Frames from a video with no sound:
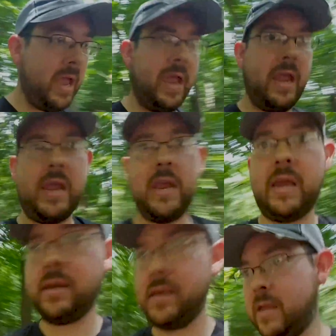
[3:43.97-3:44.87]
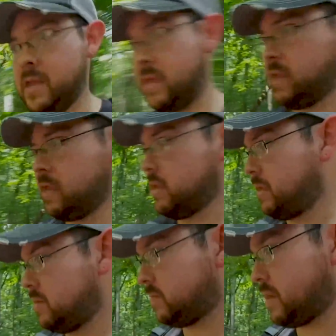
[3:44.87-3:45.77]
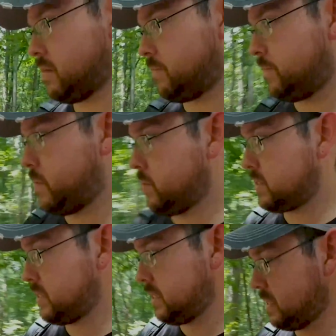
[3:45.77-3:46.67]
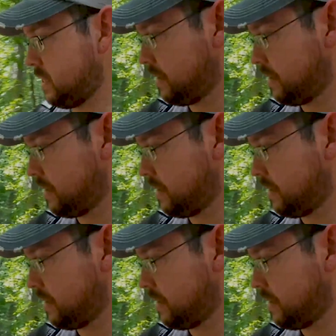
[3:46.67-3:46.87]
and got it focused in.